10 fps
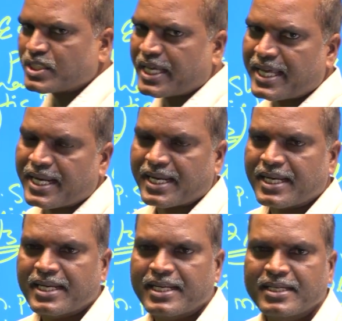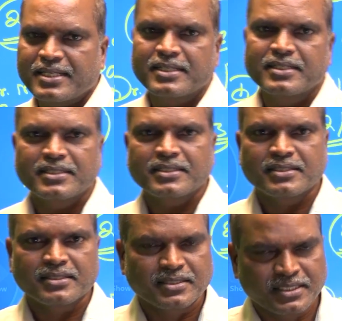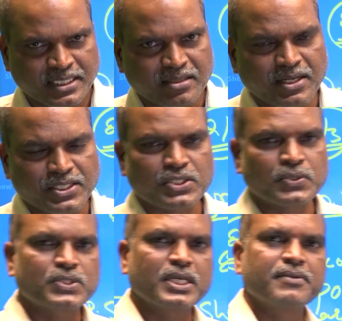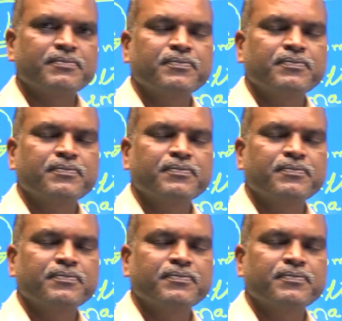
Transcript: there in Constitution.